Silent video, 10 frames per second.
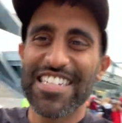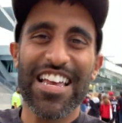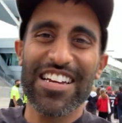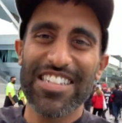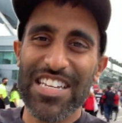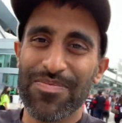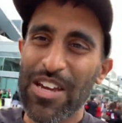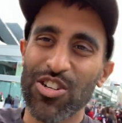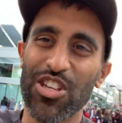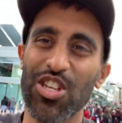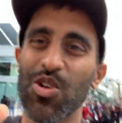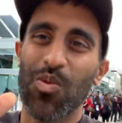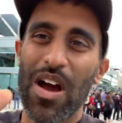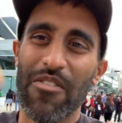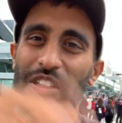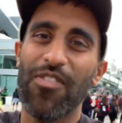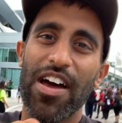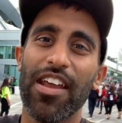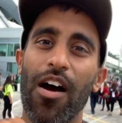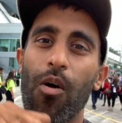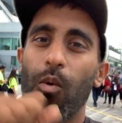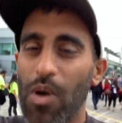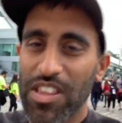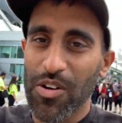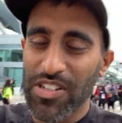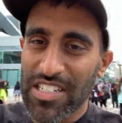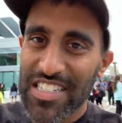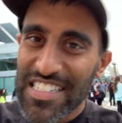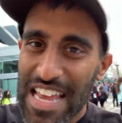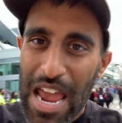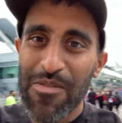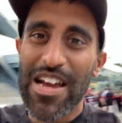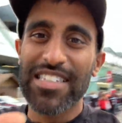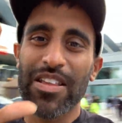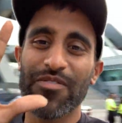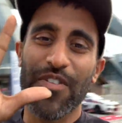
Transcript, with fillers: selling tickets, making sure that you have all the fun with your tickets. Today, we got something